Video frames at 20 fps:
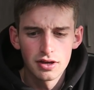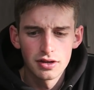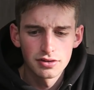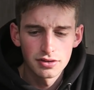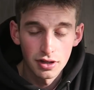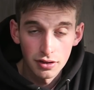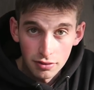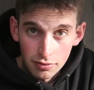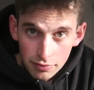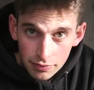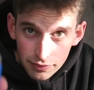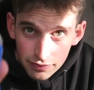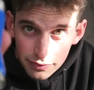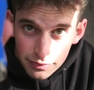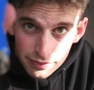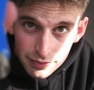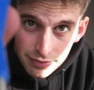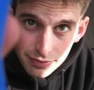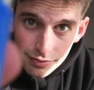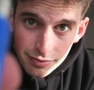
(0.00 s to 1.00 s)
So
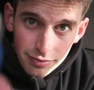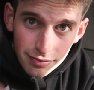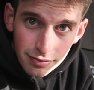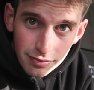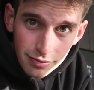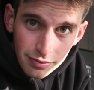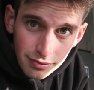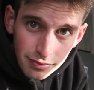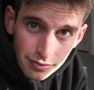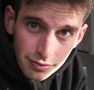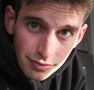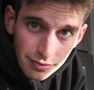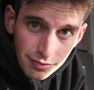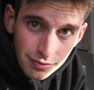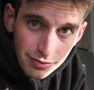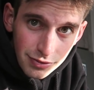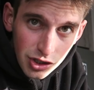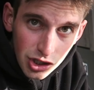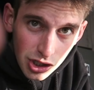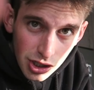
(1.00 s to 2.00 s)

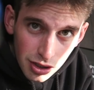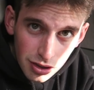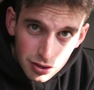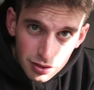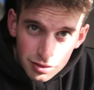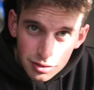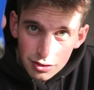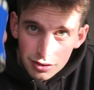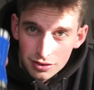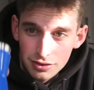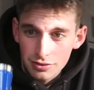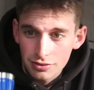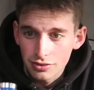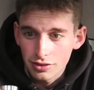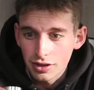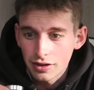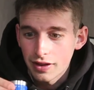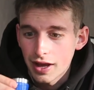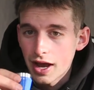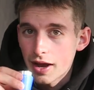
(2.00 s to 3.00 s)
cheers
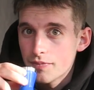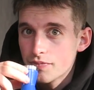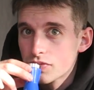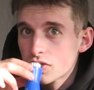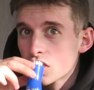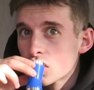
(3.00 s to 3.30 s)
to that.